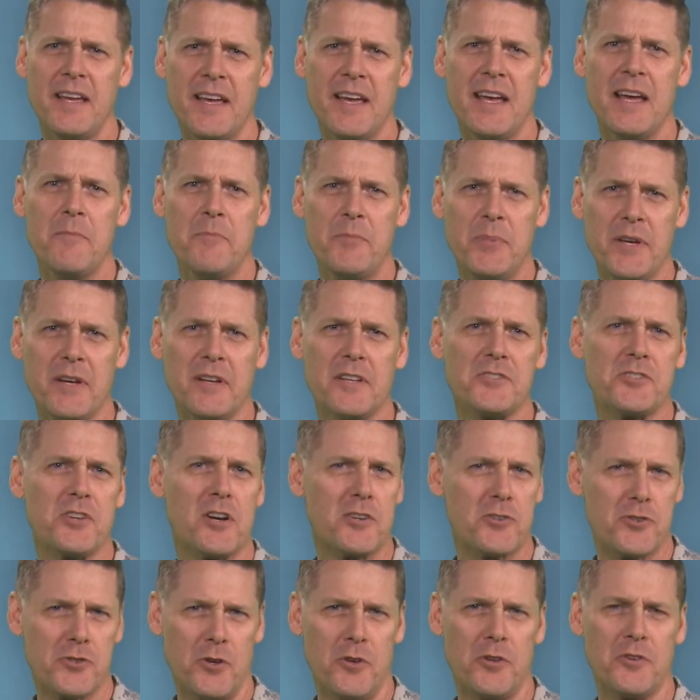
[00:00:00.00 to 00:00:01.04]
and builds
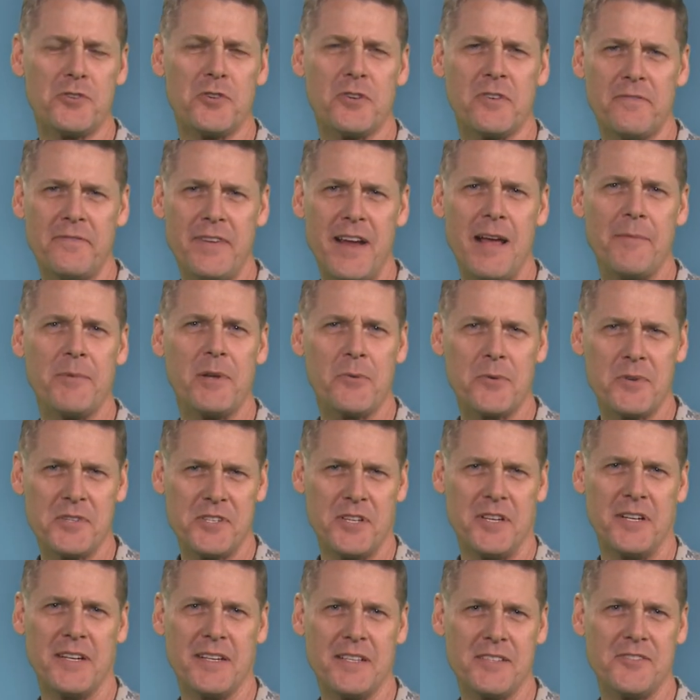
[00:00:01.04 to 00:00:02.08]
our soldier and family
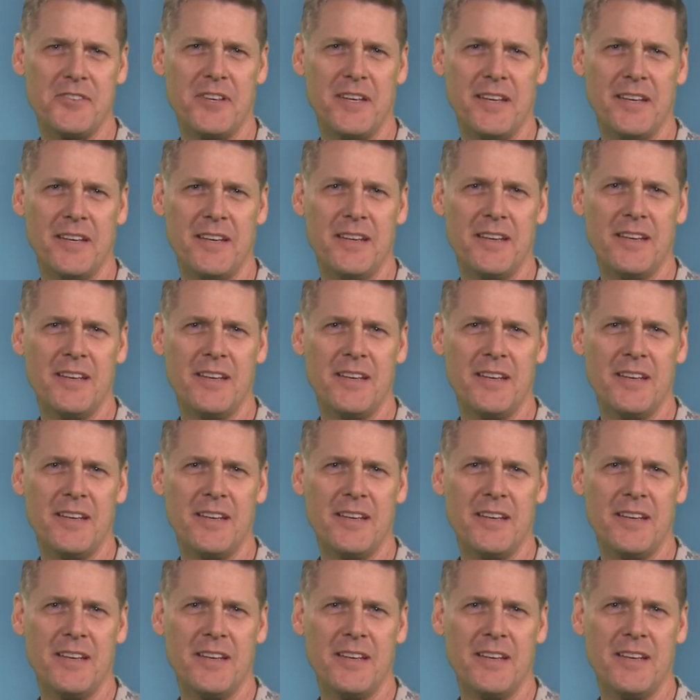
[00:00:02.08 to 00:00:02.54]
resiliency.